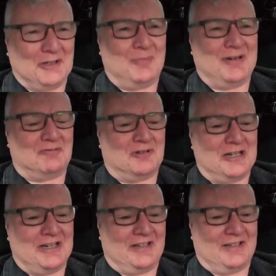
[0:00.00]
little bit
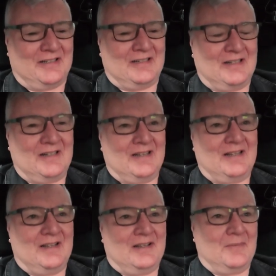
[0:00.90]
right.
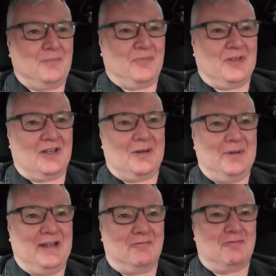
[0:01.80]

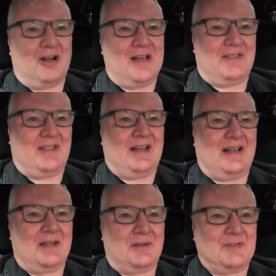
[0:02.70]
I'm now right in
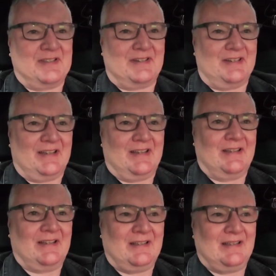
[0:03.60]
the heart of Sydney,